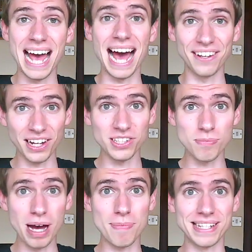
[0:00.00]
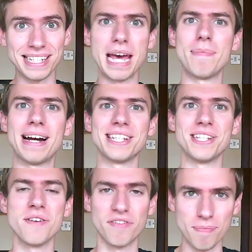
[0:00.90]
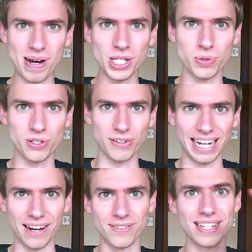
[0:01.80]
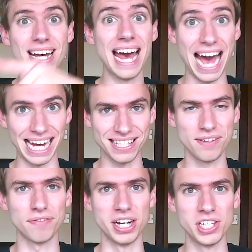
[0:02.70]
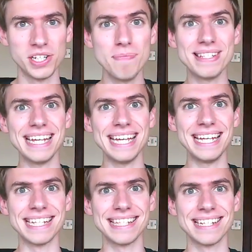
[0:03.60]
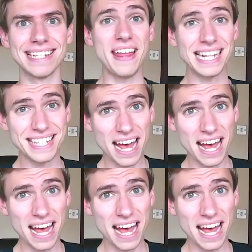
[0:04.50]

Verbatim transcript: and I'll do my best to get back to you from my Twitter account at French Mr Innes. That's